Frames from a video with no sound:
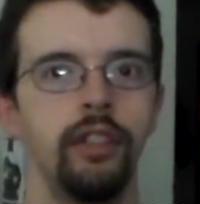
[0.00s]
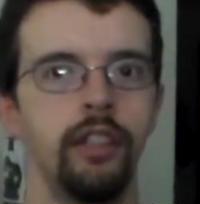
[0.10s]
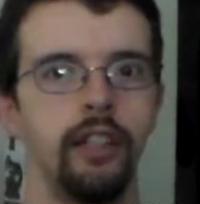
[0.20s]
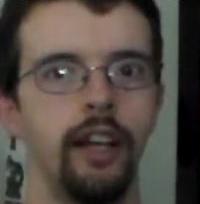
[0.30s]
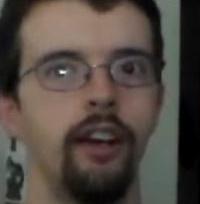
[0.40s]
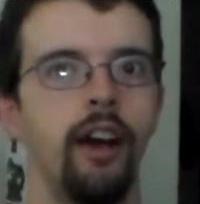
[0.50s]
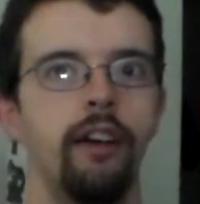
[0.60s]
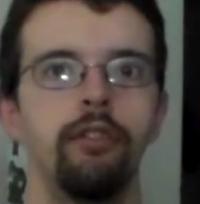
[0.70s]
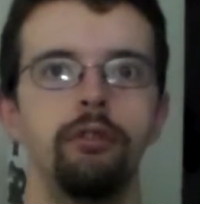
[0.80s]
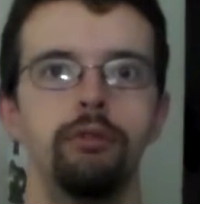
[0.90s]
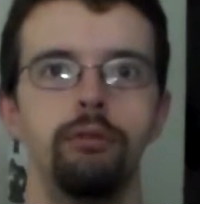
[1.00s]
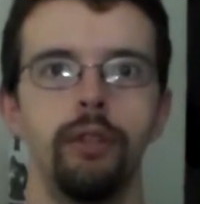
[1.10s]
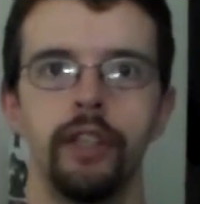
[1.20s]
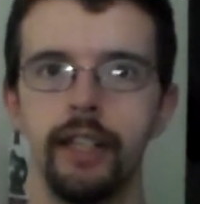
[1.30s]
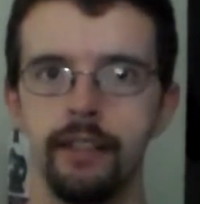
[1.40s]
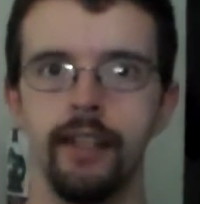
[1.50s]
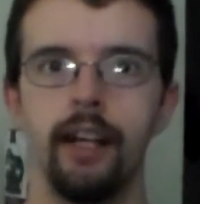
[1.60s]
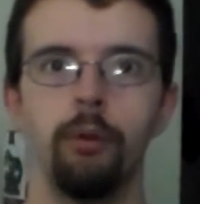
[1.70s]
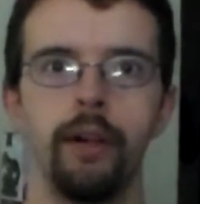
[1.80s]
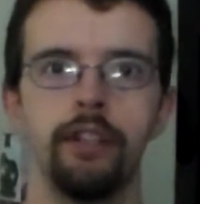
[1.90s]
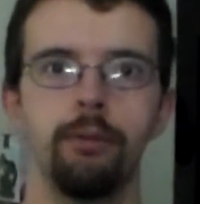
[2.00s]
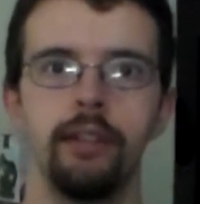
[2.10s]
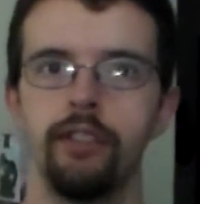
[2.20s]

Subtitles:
you know how you can tell when it's been